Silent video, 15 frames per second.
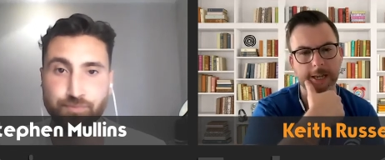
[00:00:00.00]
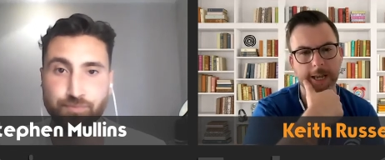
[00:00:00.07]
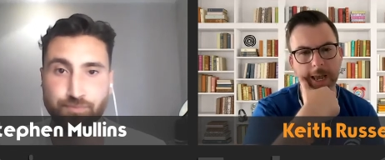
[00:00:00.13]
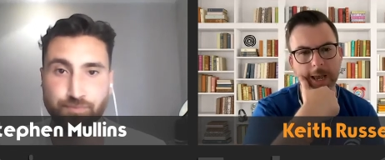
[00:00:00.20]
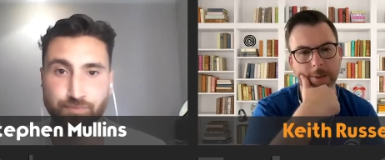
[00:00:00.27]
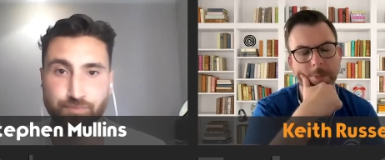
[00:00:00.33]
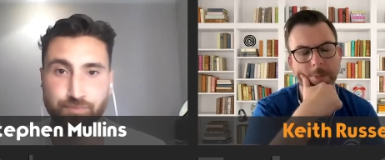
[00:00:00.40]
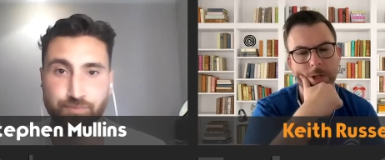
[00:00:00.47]

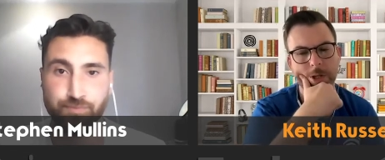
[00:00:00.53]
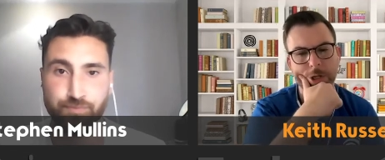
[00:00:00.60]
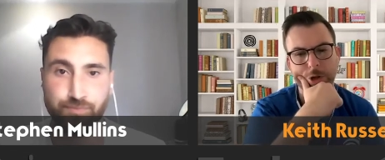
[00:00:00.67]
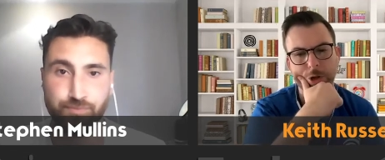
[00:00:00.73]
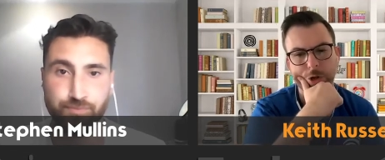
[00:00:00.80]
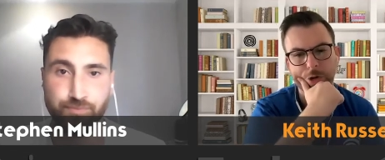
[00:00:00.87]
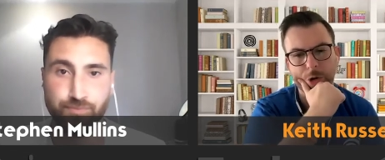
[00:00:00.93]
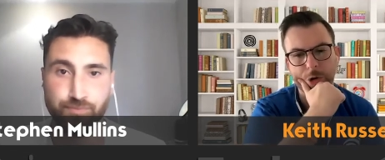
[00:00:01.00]
Speaker 1: Um,
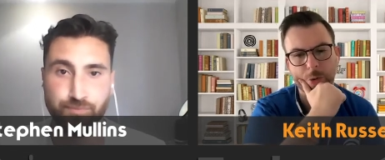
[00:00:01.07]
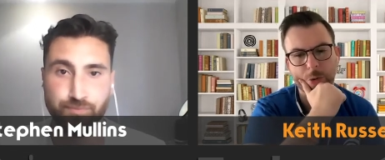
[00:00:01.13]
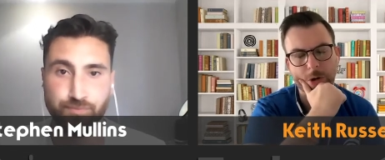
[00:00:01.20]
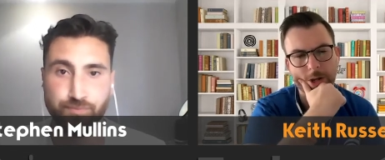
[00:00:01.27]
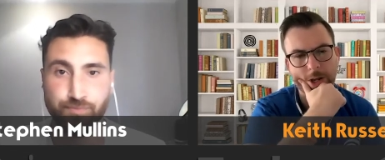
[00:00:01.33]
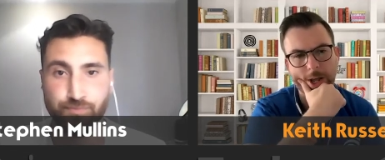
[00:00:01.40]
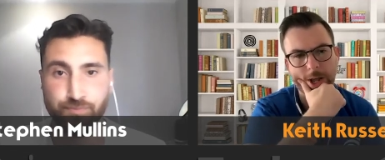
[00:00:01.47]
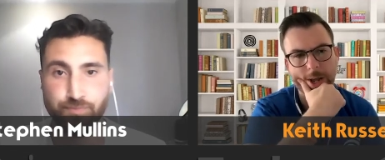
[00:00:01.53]
so
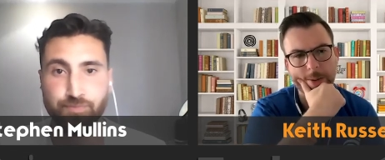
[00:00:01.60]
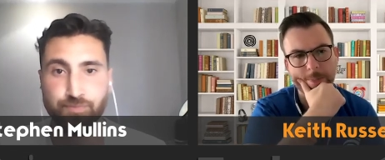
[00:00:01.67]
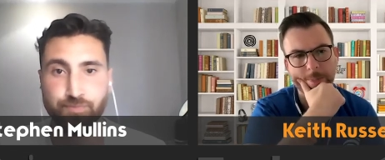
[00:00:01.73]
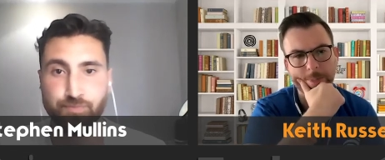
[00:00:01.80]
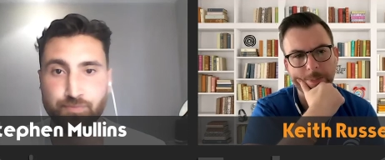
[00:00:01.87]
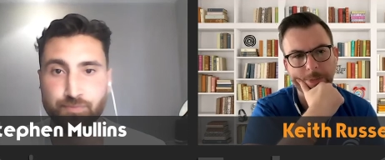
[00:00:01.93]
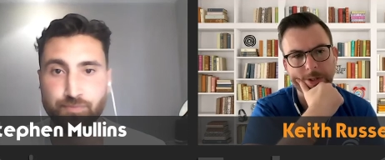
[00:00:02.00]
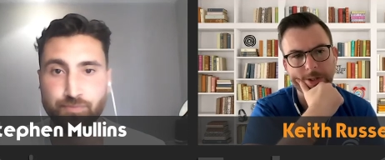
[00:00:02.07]

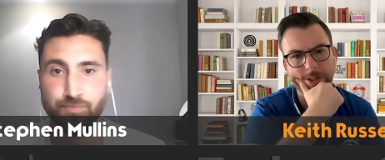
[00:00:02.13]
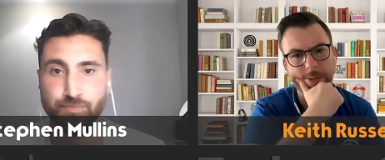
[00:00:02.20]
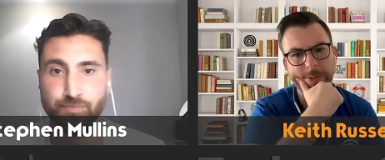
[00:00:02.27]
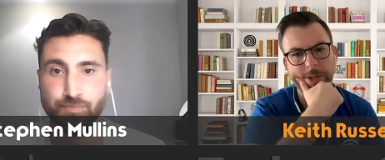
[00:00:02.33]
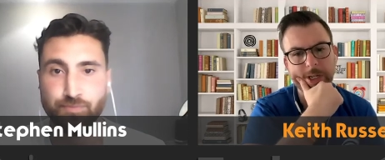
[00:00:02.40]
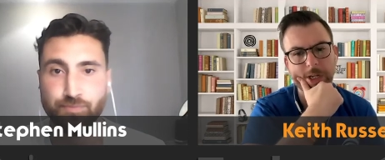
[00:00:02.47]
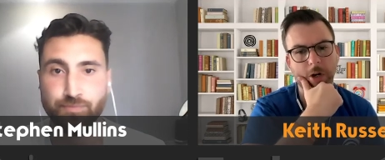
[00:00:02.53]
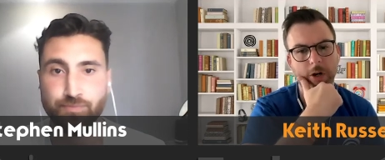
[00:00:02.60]
um,
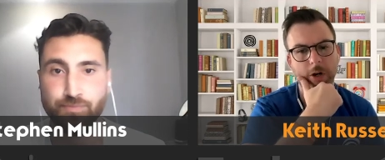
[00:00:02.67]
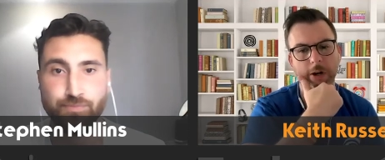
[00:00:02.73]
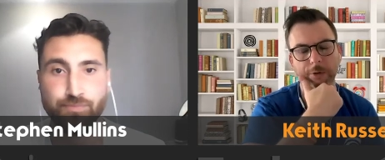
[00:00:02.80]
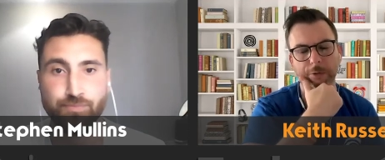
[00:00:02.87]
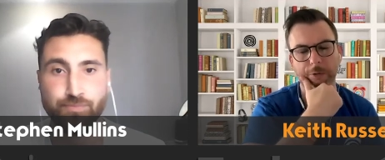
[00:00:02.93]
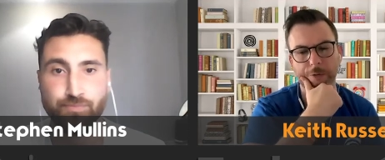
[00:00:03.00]
CBD oil,